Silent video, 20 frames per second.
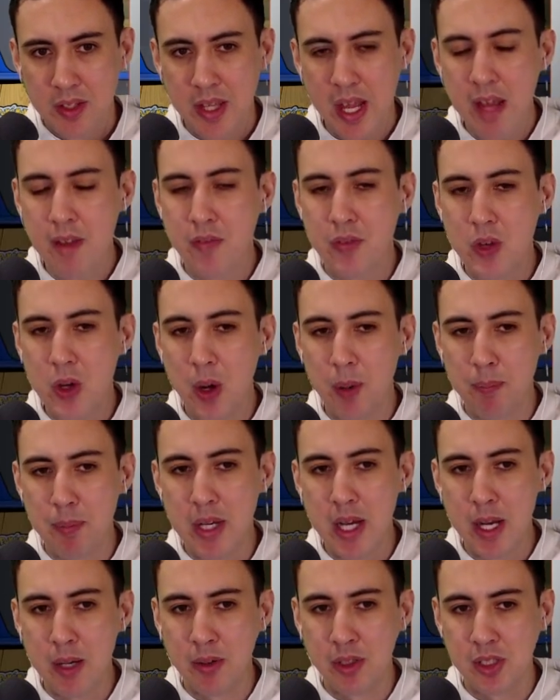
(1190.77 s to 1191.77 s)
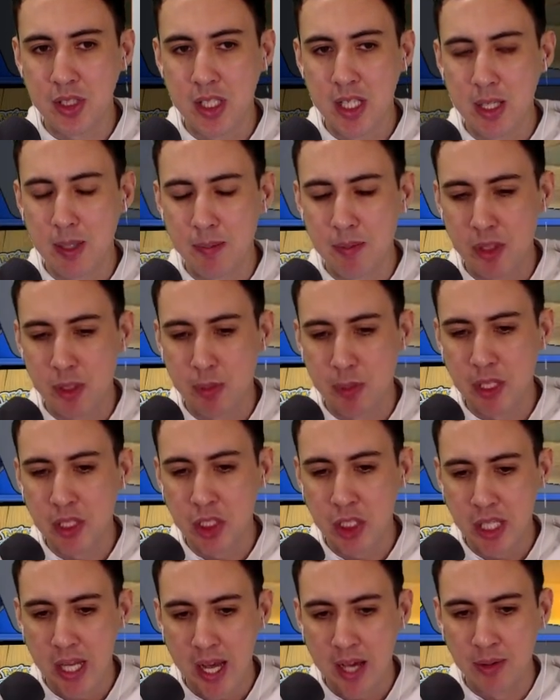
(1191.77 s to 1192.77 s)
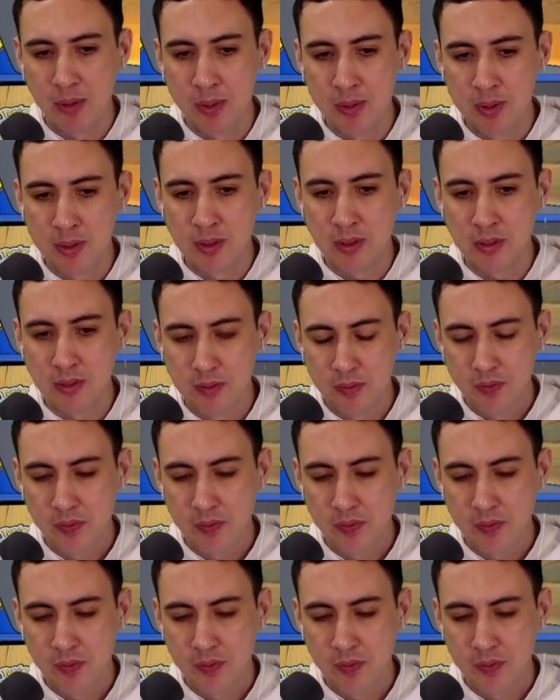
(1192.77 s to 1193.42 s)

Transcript: They have not been able to set up this Pidgey at all